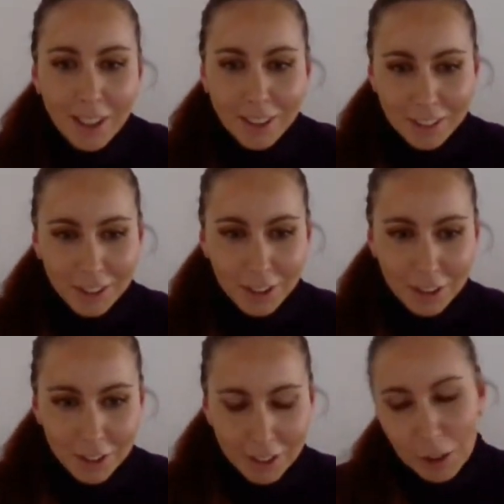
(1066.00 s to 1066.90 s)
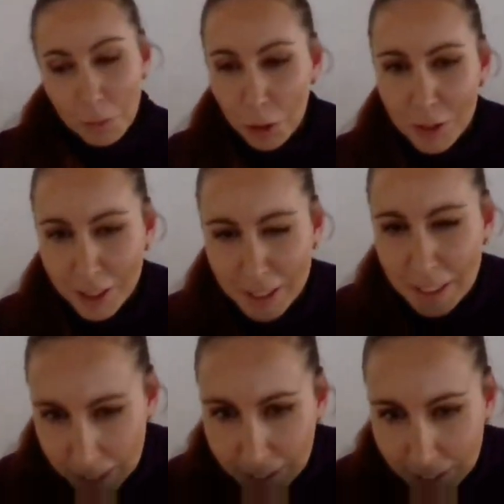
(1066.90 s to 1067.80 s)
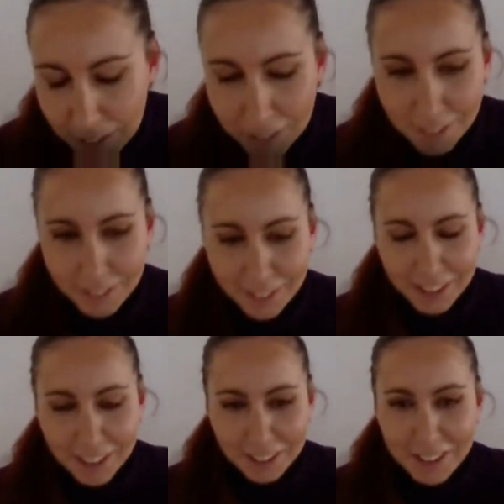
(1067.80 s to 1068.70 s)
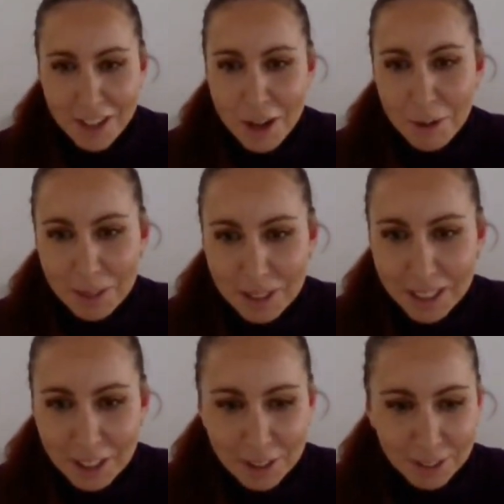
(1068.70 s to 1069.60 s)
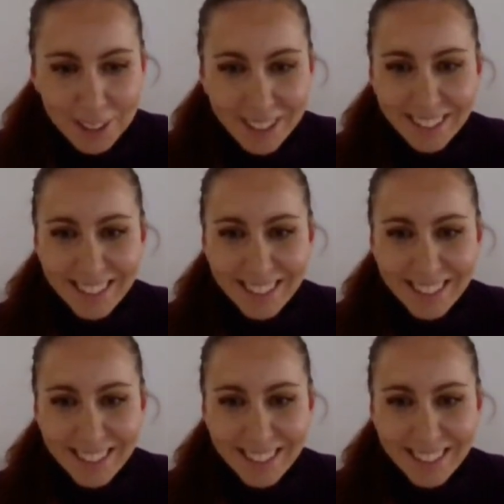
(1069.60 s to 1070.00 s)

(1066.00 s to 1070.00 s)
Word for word: And not prophecy yet. Well, thank you.